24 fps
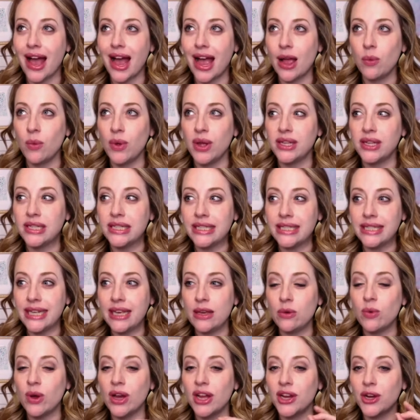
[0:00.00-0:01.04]
I would
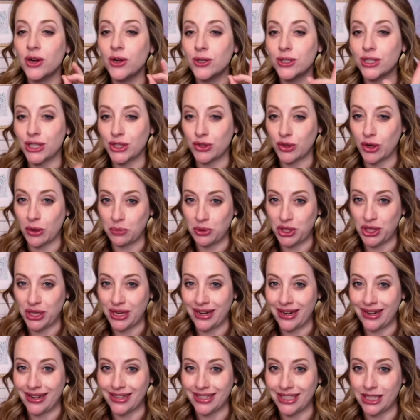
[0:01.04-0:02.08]
see what your
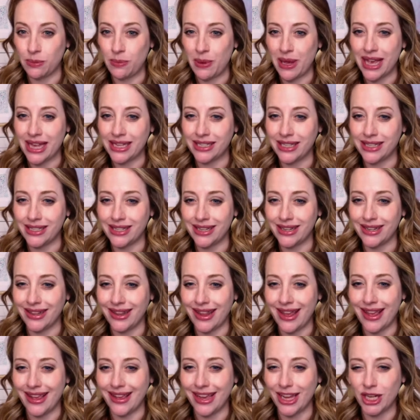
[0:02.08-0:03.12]
description is because is it
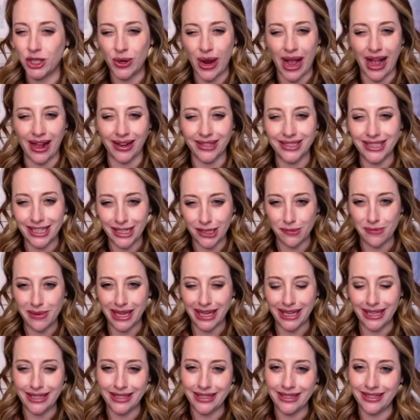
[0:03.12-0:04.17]
like attracting
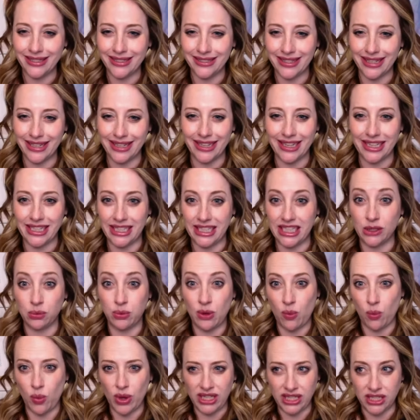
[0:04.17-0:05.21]
me? Like, is this
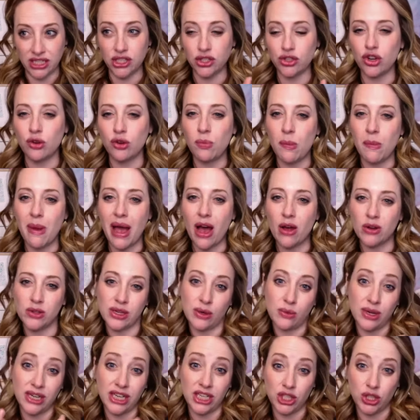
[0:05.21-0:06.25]
what? What's this group about?
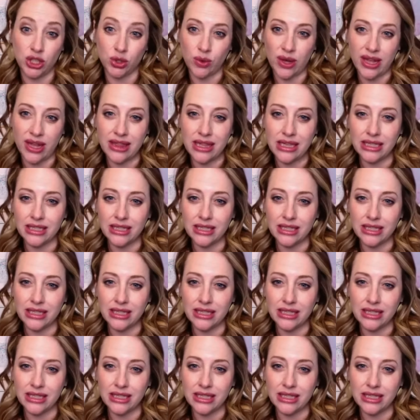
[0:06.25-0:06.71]
Do I want to join